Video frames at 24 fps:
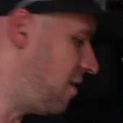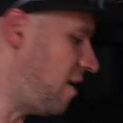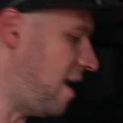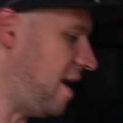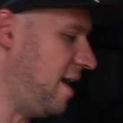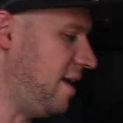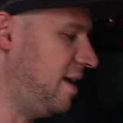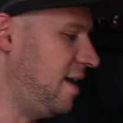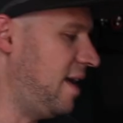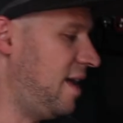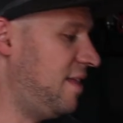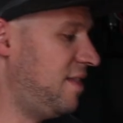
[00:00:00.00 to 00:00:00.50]
All
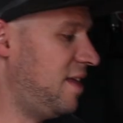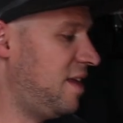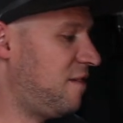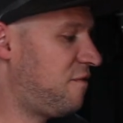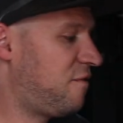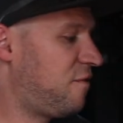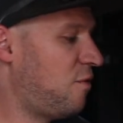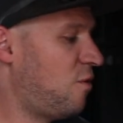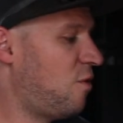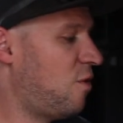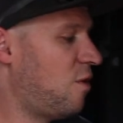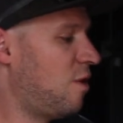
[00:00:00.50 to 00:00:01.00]
right, and then
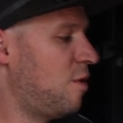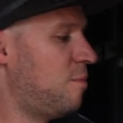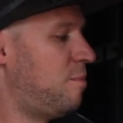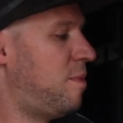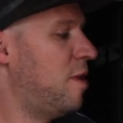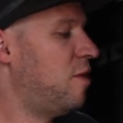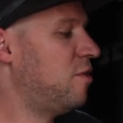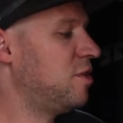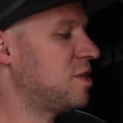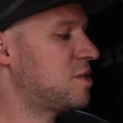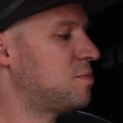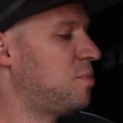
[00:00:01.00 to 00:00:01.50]
for
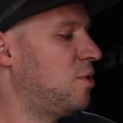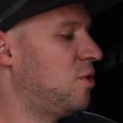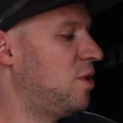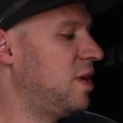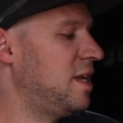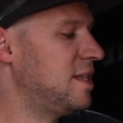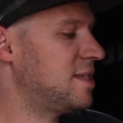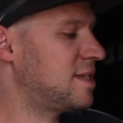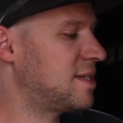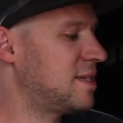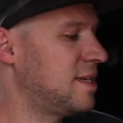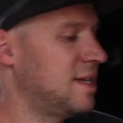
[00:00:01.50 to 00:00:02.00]
bonus
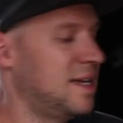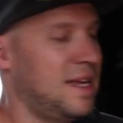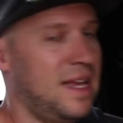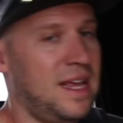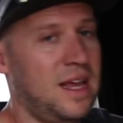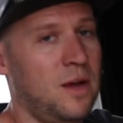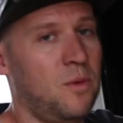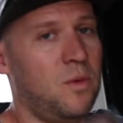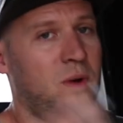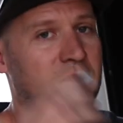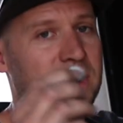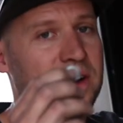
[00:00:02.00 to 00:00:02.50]
points,
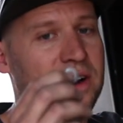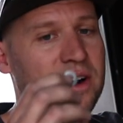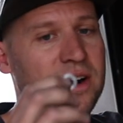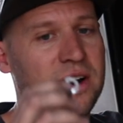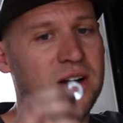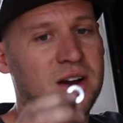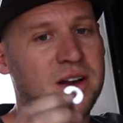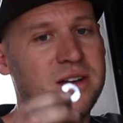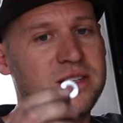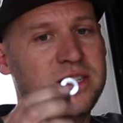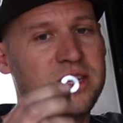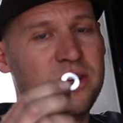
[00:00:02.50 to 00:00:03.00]
it wouldn't
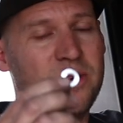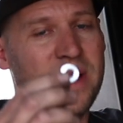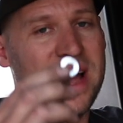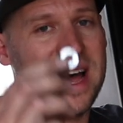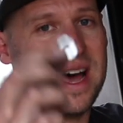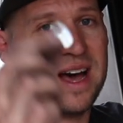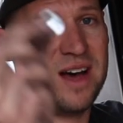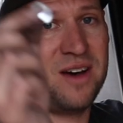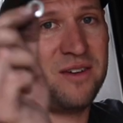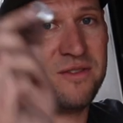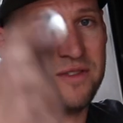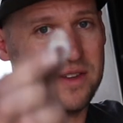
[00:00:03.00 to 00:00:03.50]
hurt to
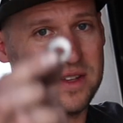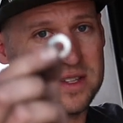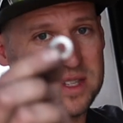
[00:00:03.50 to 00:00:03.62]
have